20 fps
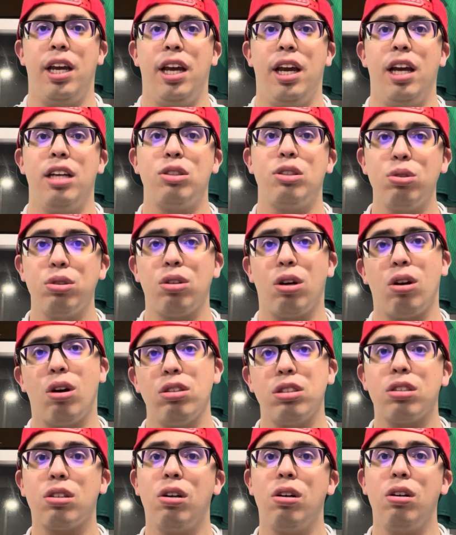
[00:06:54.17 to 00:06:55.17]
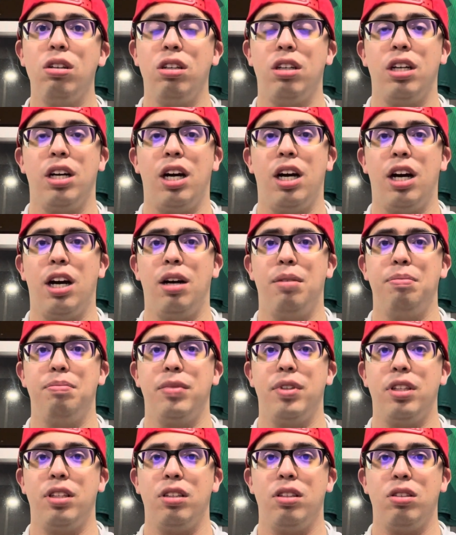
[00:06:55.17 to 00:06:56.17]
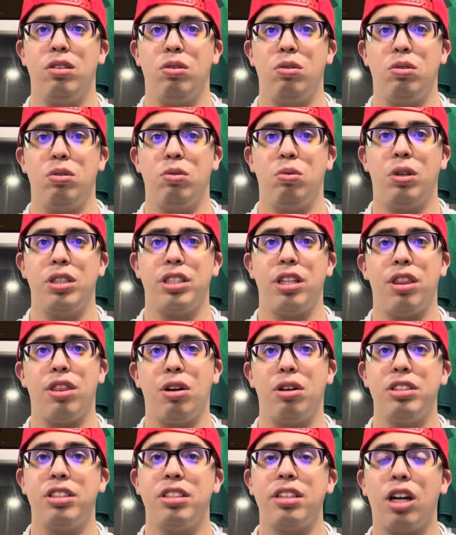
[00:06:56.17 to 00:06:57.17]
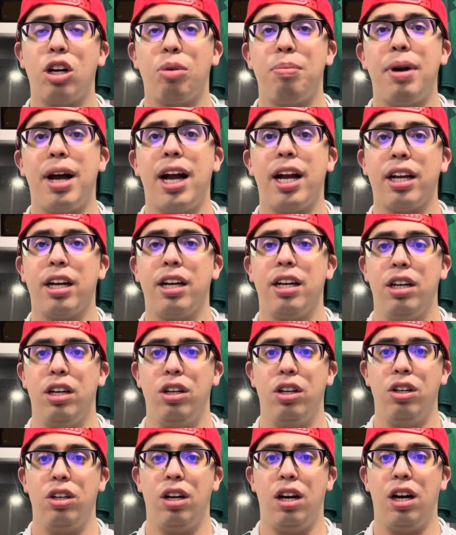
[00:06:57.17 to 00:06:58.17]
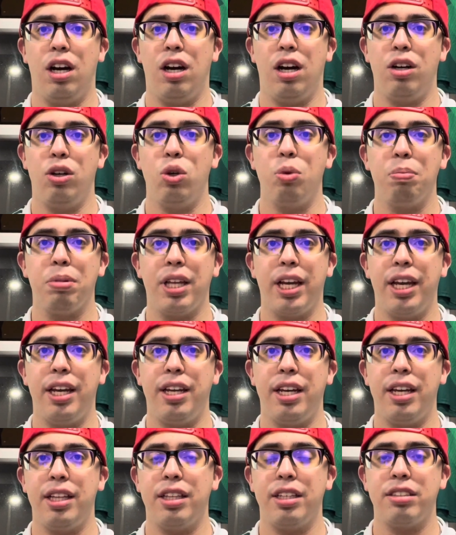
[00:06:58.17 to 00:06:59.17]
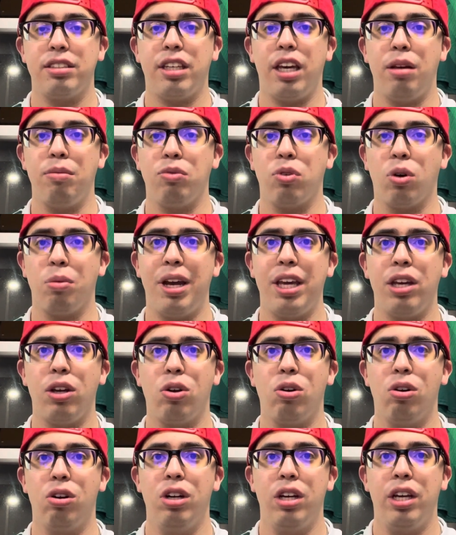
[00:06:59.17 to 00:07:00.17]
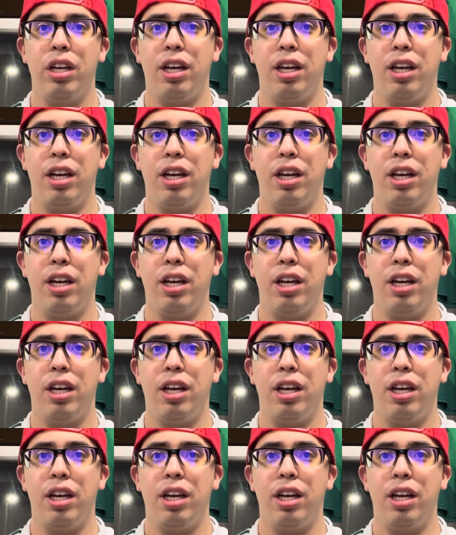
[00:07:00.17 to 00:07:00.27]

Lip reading: Jesus Orozco was the 3rd center back who played in this game for Mexico.